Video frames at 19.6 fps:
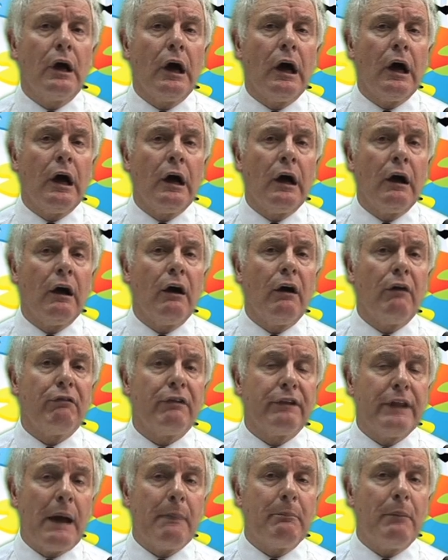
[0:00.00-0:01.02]

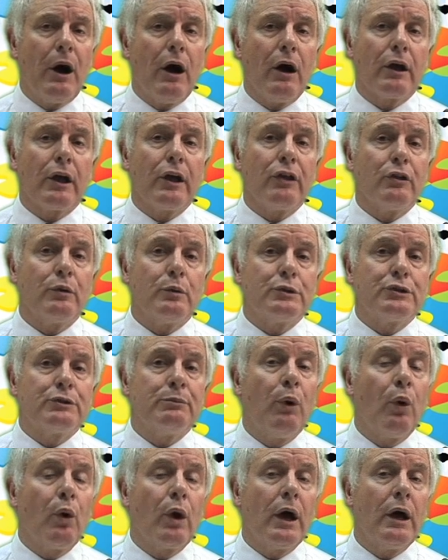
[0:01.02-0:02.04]
for that market that was
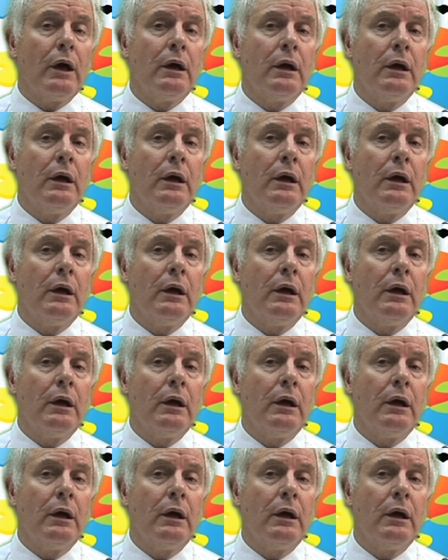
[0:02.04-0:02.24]
smaller,